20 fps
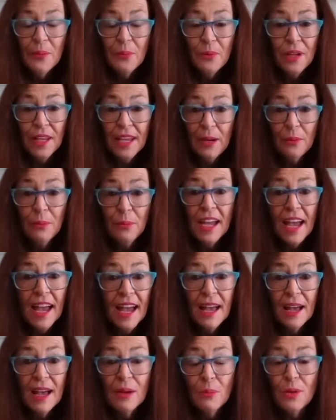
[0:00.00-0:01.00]
Well, here we
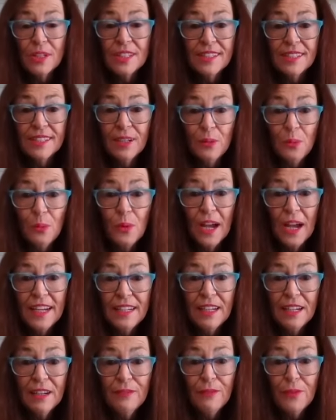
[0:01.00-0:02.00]
are. We're still
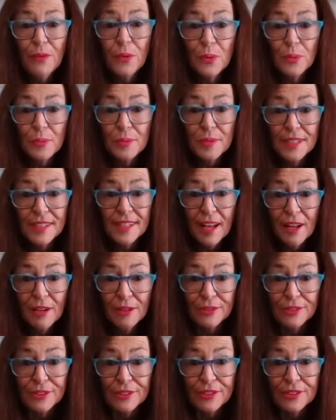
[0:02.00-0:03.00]
waiting for a
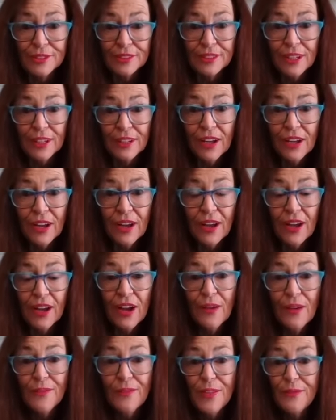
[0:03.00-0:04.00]
result
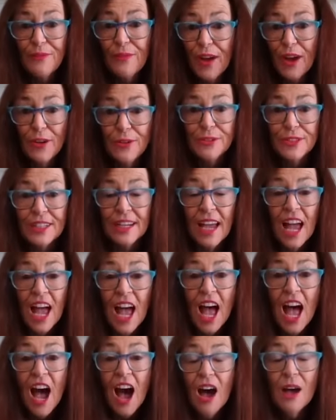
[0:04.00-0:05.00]
of the vote.
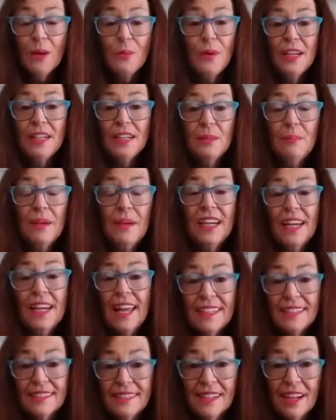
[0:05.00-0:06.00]
I went to bed
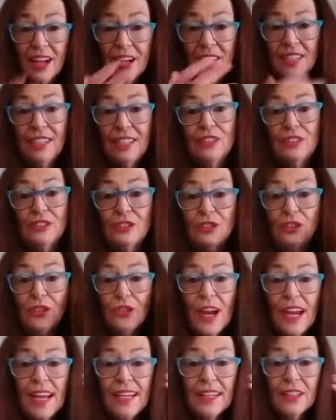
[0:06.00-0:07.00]
last night in
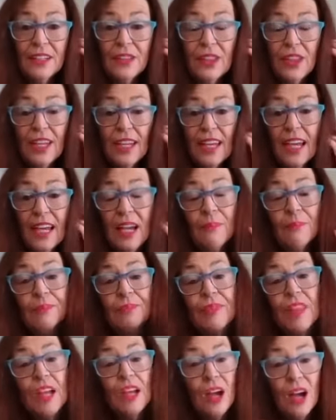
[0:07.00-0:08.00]
Australia thinking,
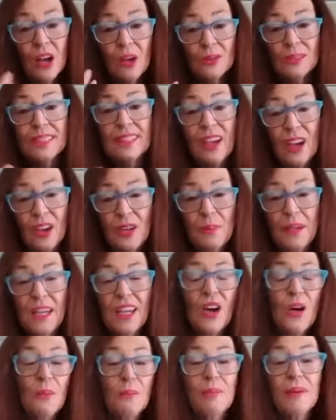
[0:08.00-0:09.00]
oh, it's going to
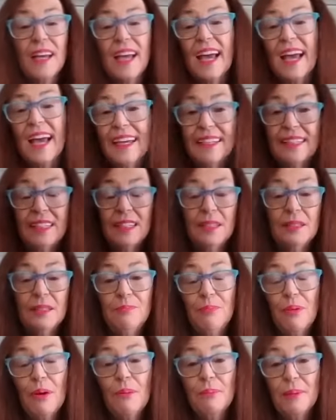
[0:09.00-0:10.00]
be
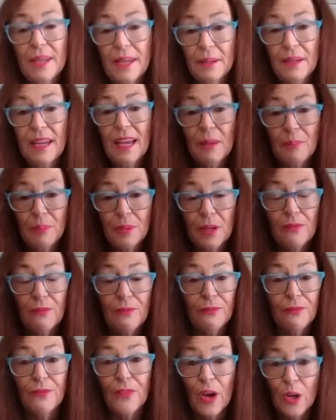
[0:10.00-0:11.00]
complicated, probably a
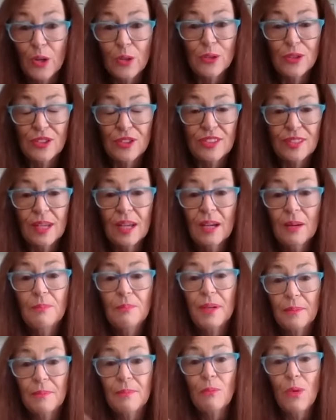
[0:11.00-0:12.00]
couple of votes.
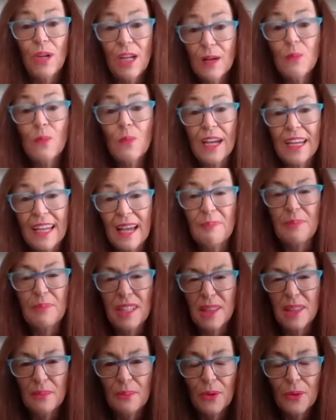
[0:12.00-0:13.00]
But when I wake up
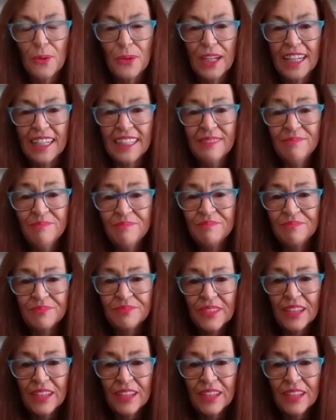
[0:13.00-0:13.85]
in the morning,